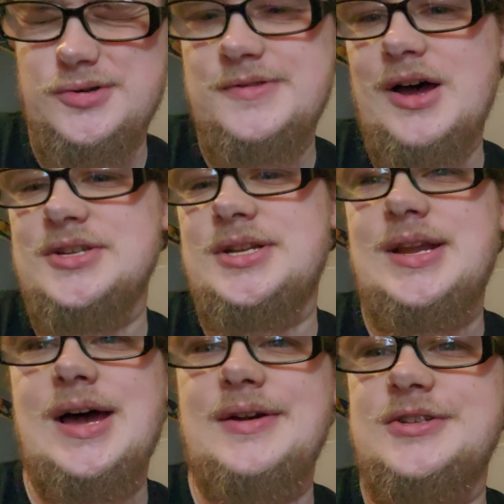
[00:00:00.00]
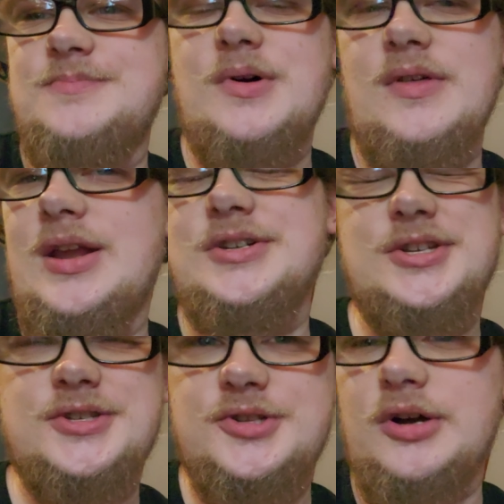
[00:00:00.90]
2009s, but then I
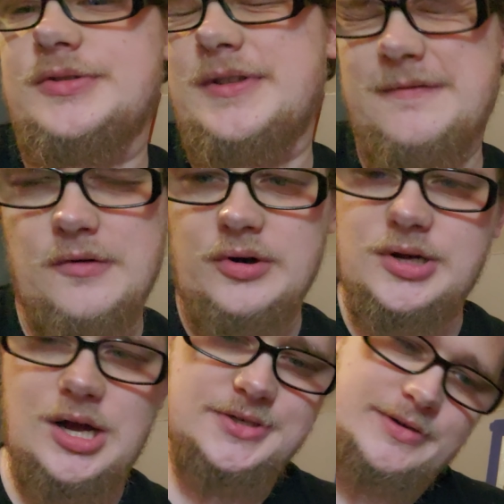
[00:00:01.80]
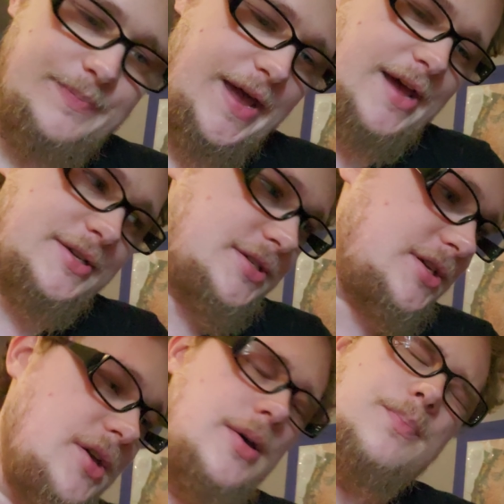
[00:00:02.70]
just took the 4 custom backs,
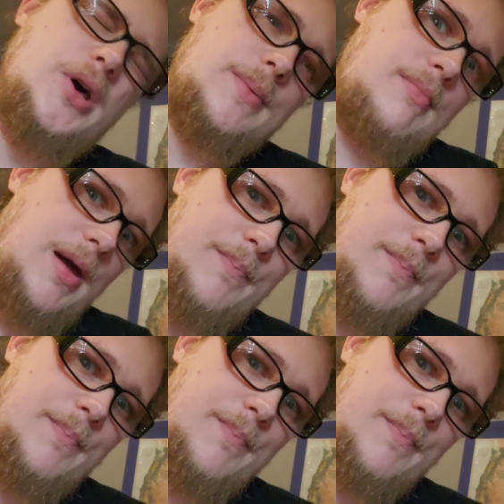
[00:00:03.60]
put them in my